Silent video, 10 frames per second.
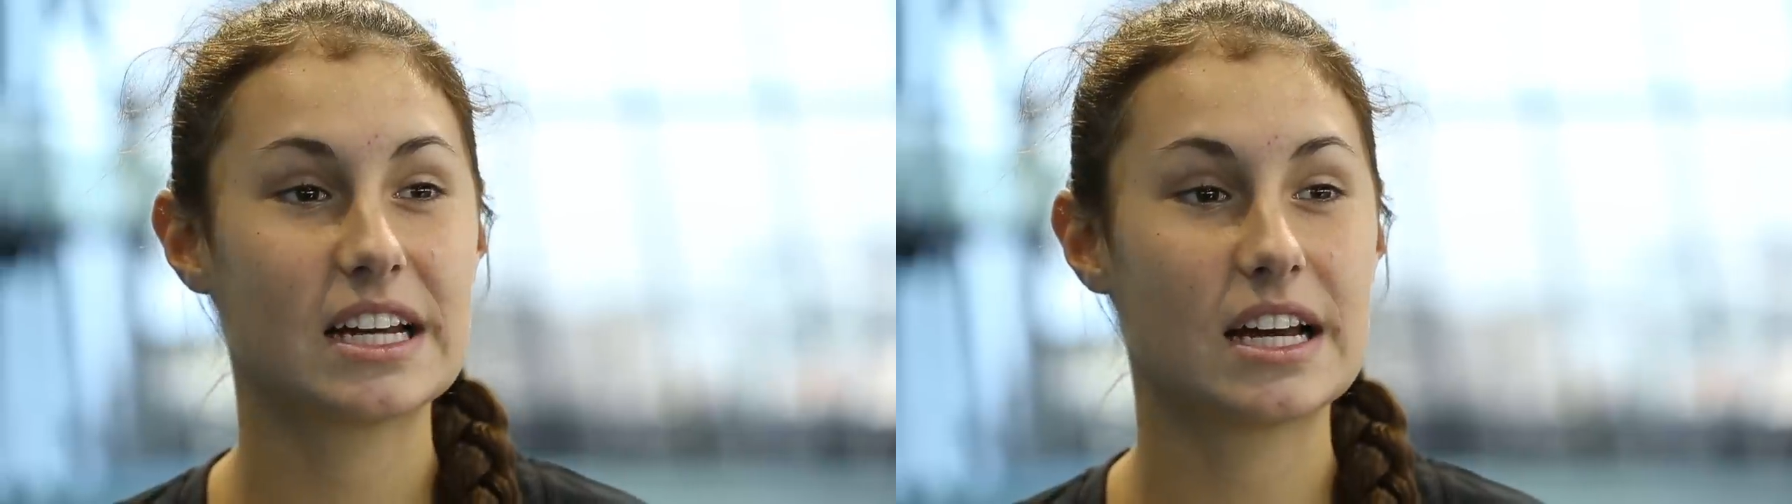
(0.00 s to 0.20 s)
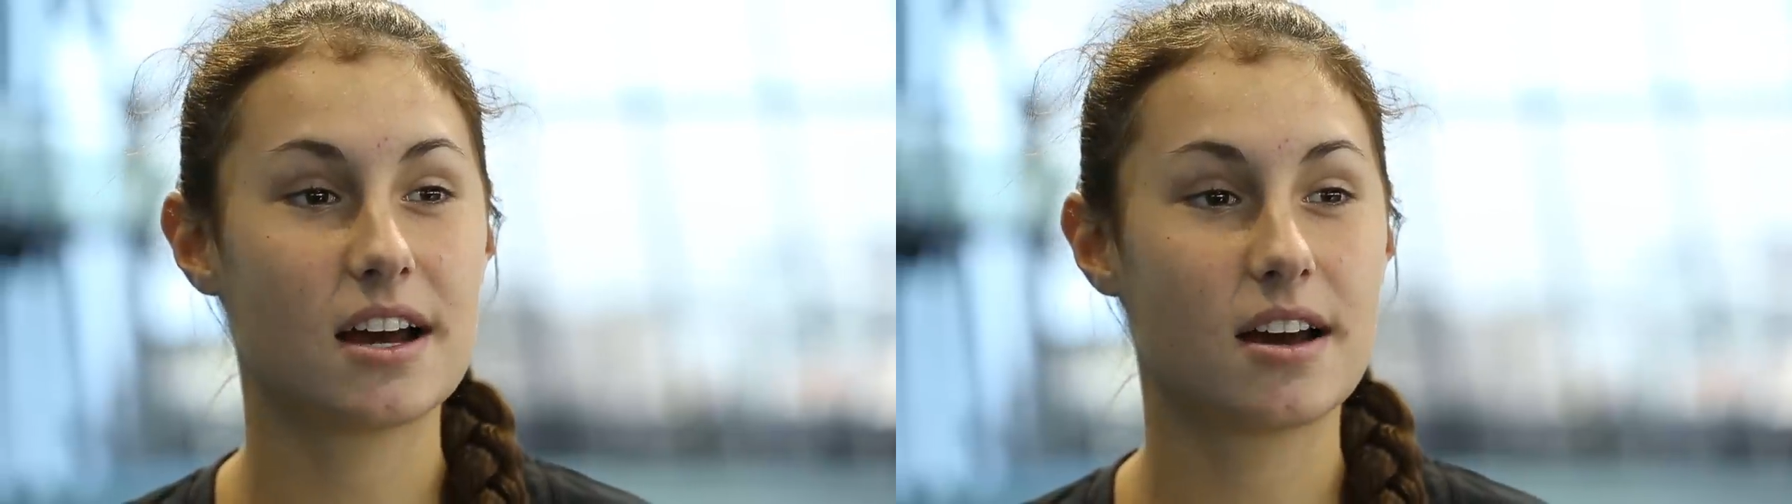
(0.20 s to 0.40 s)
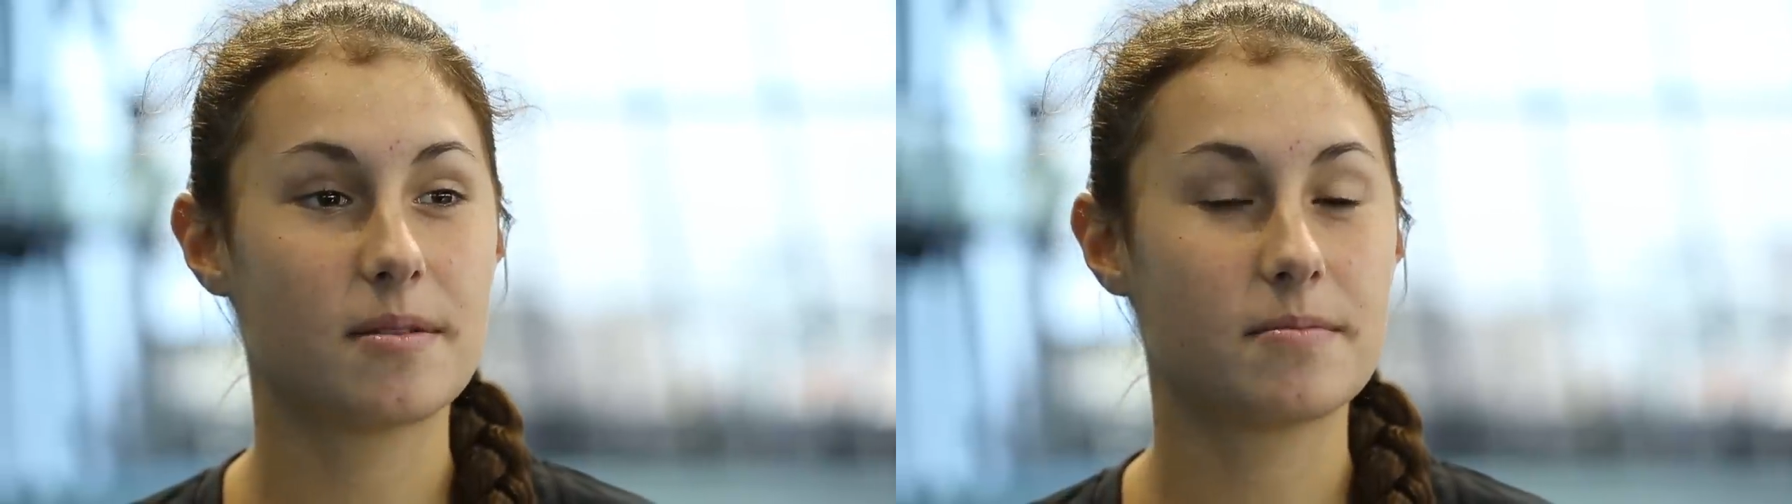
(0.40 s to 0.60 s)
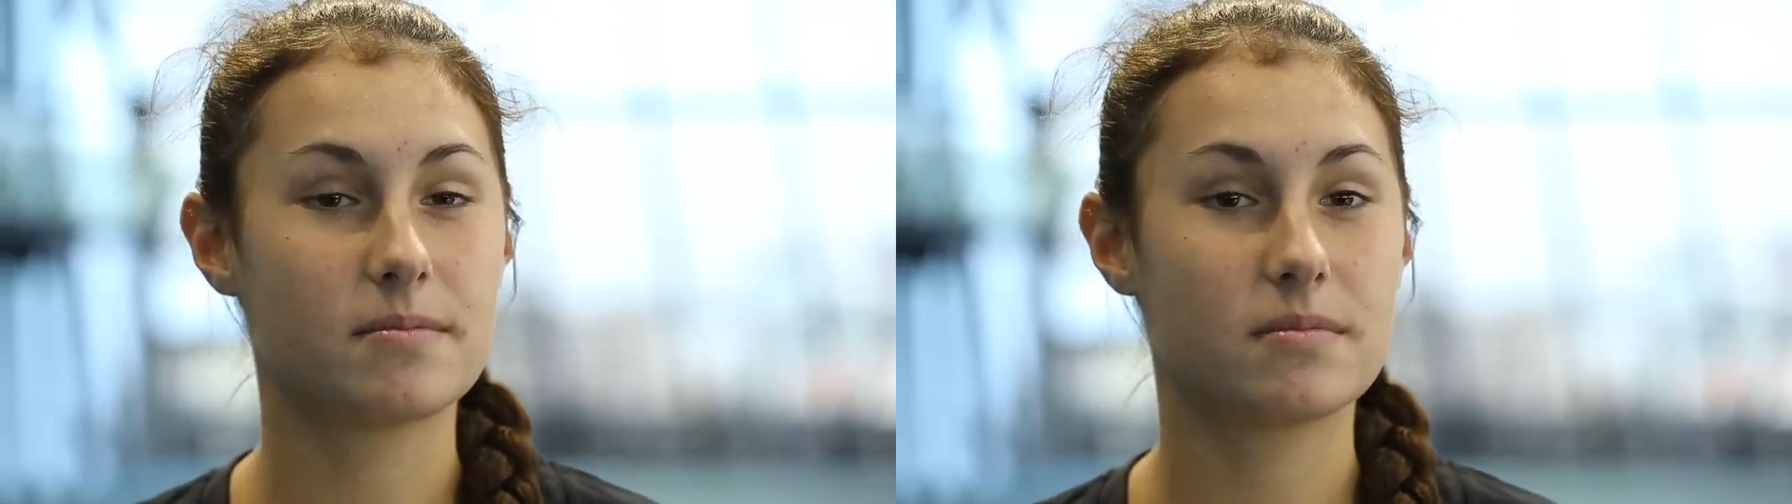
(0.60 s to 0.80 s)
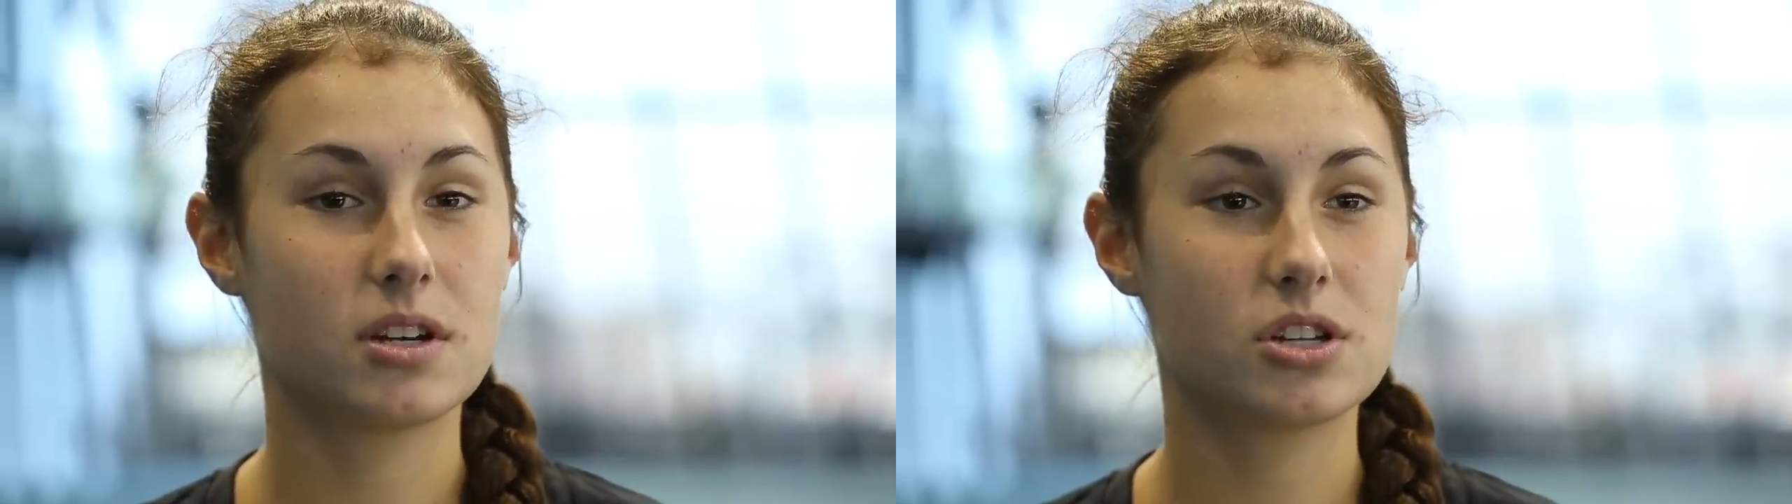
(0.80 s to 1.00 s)
Um,
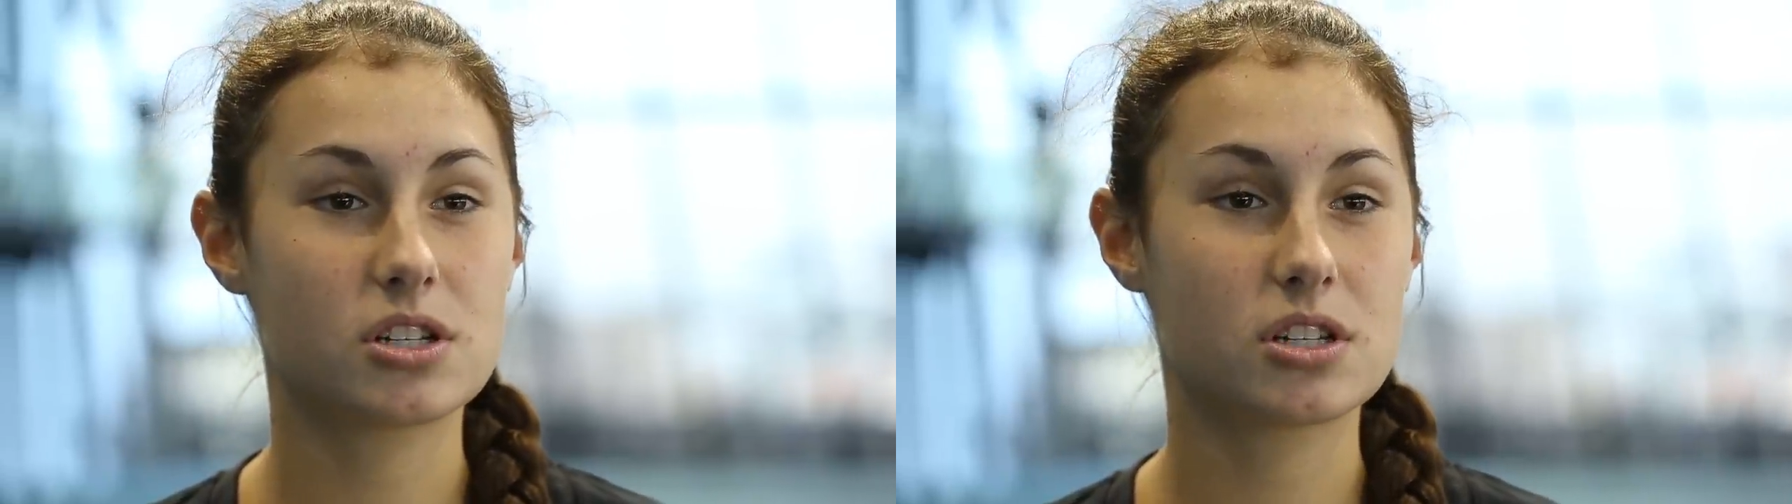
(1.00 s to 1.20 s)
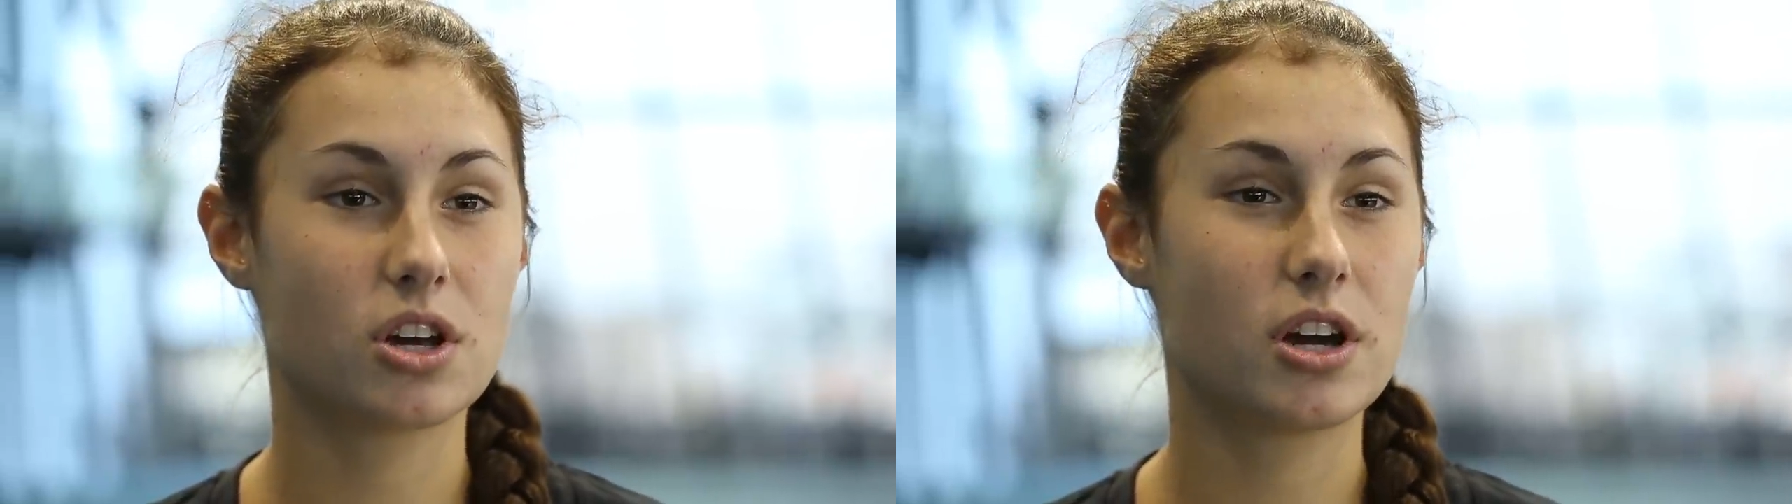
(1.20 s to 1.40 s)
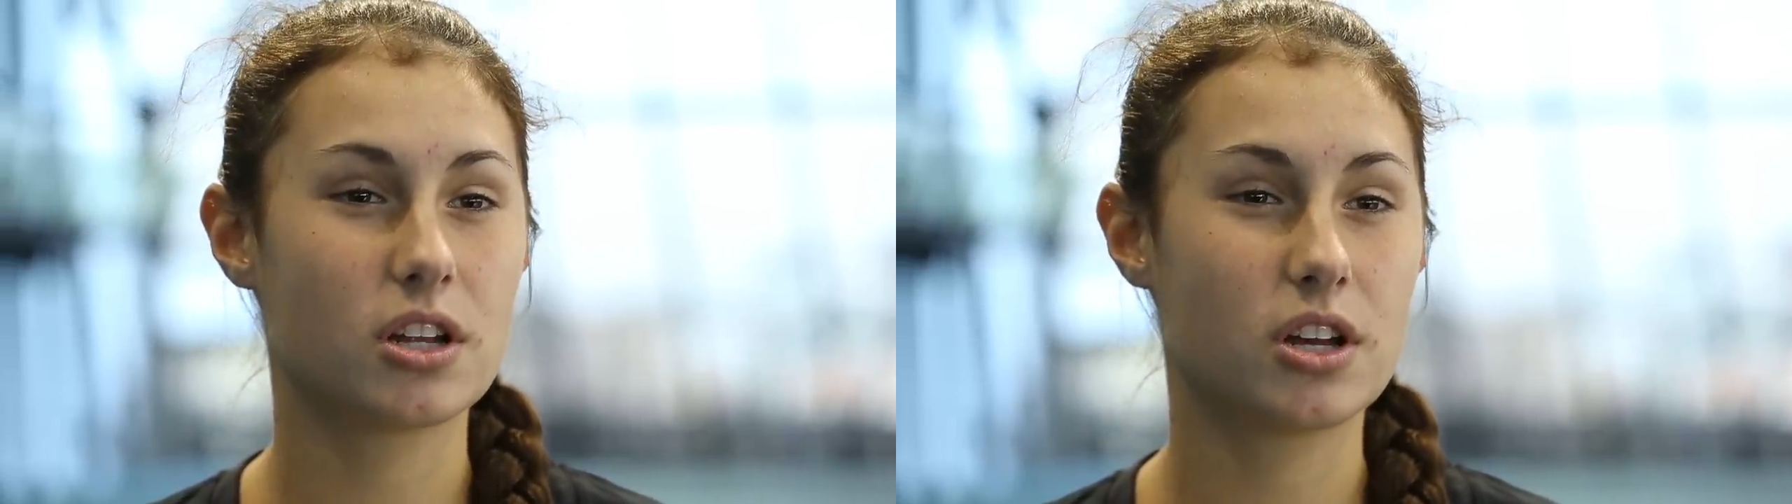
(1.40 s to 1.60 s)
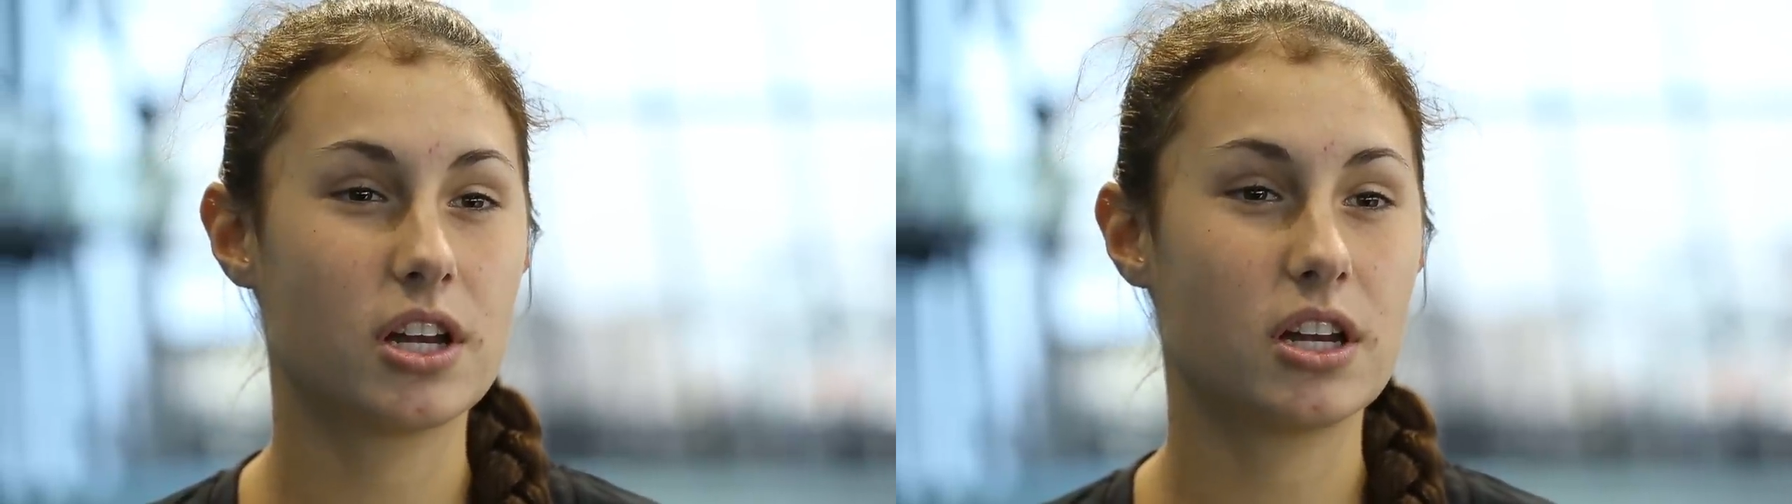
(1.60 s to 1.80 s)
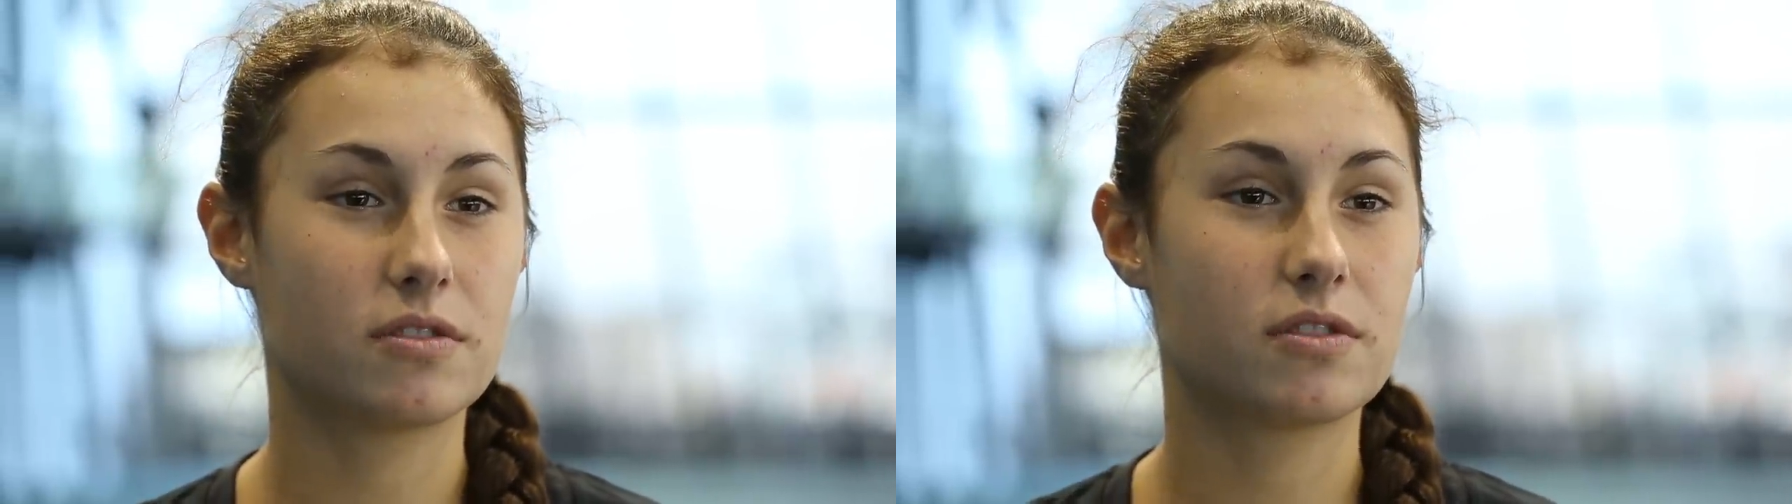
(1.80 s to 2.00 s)
and just learning